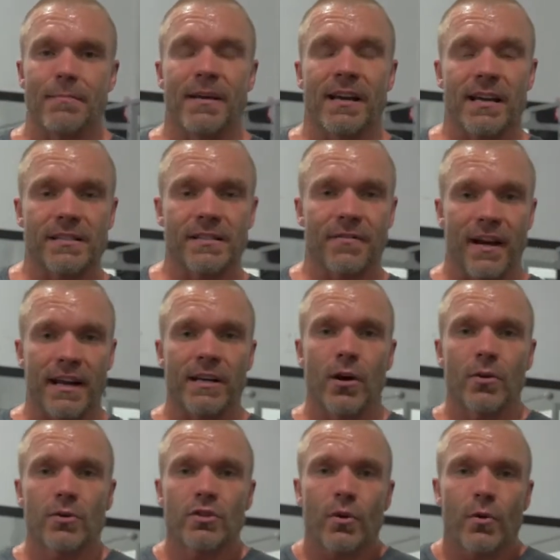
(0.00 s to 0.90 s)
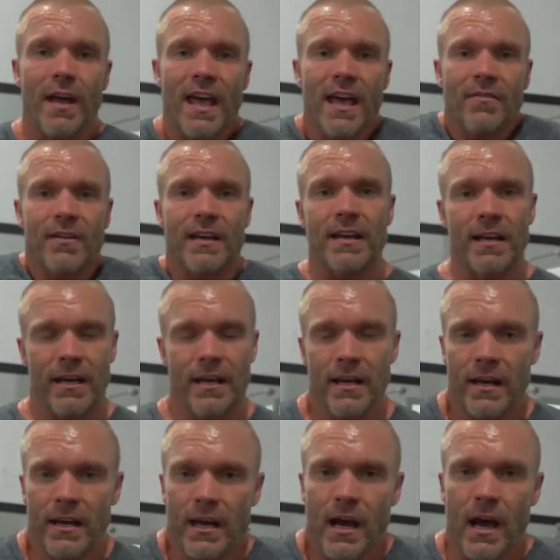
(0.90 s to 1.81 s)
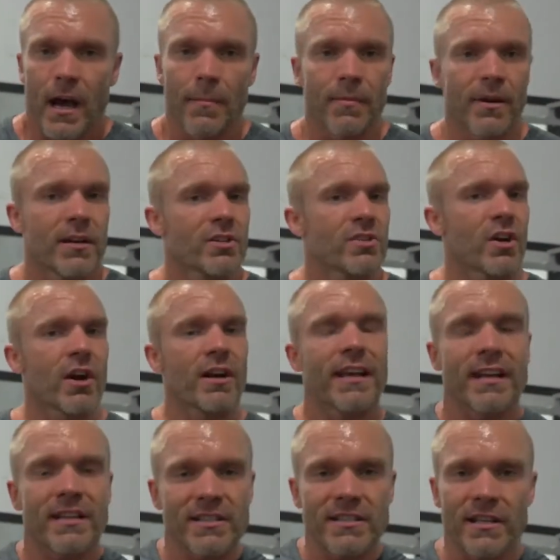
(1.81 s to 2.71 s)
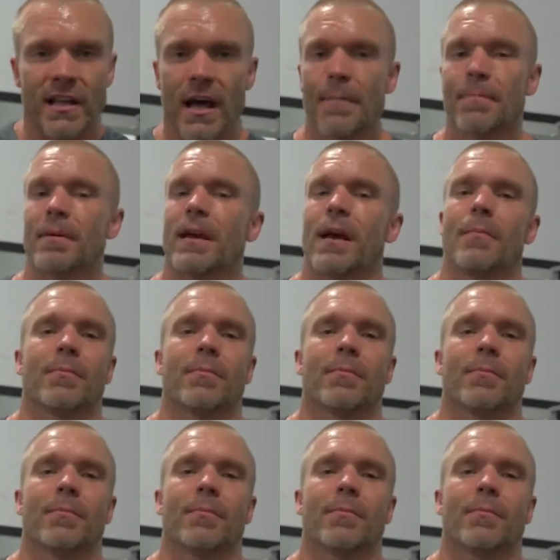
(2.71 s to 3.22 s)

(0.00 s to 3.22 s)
because if I go too heavy, I'm gonna start getting sloppy.